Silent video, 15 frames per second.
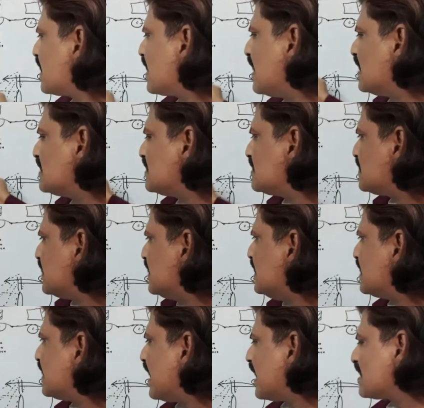gyrus is
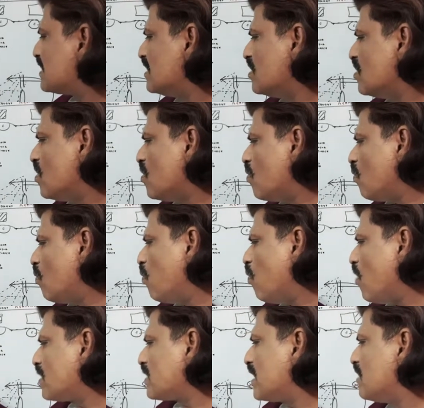intact,
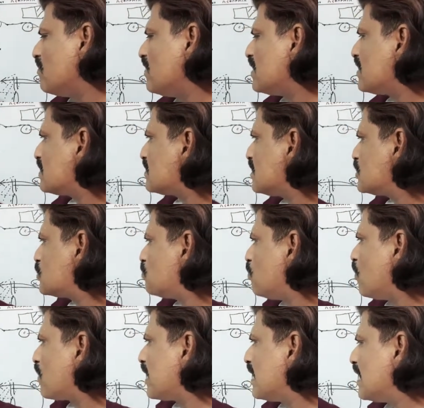whatever the
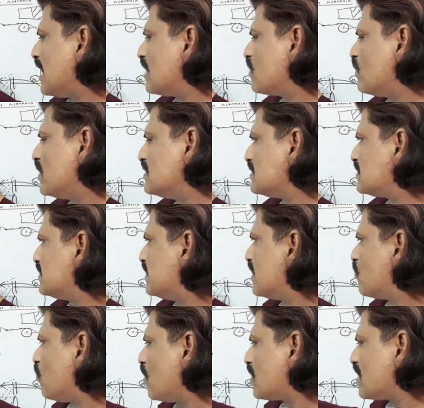spoken language is
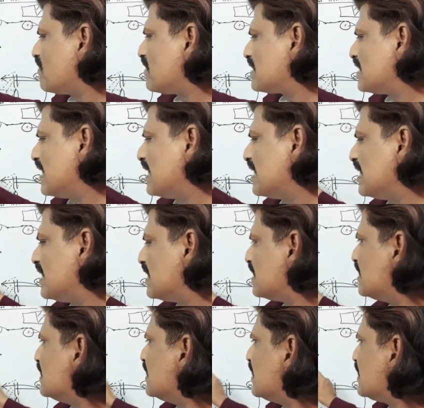there, whatever they
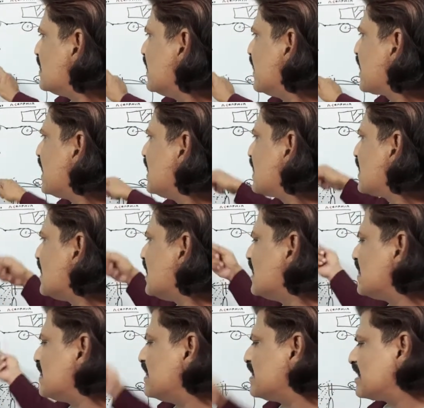hear, they can
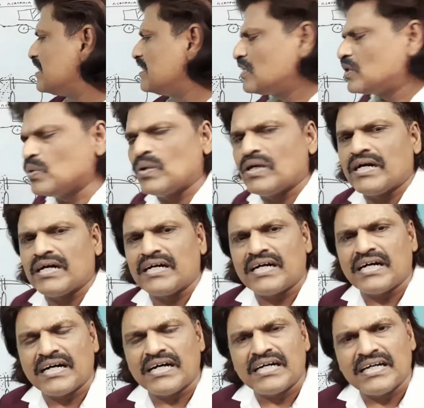turn it into
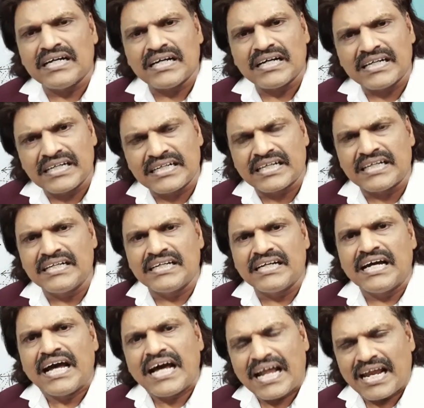a
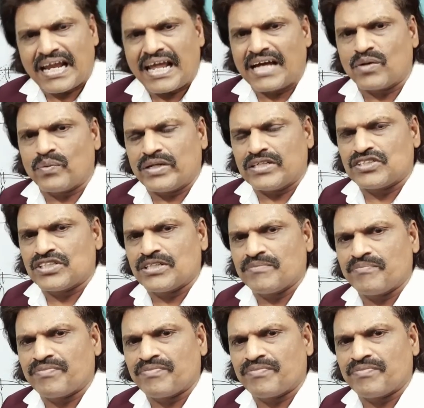written language.